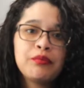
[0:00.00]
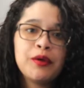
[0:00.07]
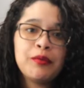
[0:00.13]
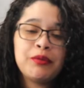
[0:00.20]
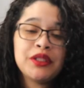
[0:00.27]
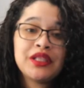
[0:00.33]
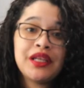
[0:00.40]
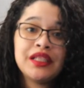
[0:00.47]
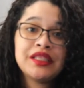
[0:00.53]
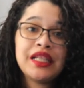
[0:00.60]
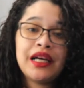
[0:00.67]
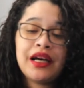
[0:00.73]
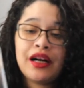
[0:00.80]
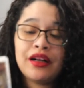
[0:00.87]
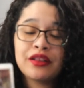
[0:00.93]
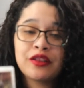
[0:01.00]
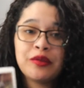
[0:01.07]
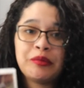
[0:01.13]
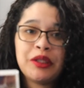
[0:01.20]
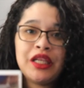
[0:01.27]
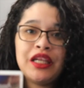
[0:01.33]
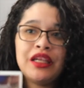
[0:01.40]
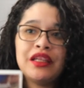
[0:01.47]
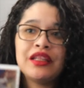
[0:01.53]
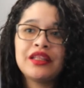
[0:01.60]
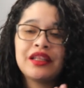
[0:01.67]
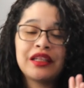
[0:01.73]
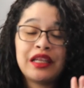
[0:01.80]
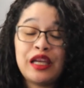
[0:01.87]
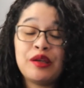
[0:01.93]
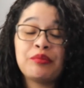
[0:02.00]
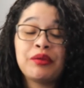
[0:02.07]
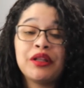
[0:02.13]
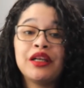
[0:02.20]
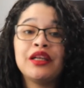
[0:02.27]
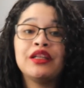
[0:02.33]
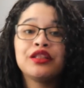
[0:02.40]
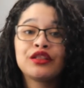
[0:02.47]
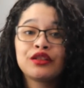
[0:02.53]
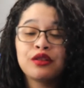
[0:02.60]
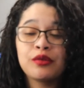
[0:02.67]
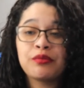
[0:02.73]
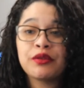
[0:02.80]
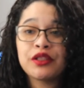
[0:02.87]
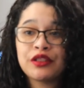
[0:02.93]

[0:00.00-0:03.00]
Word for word: But besides the alchemy, the gameplay is super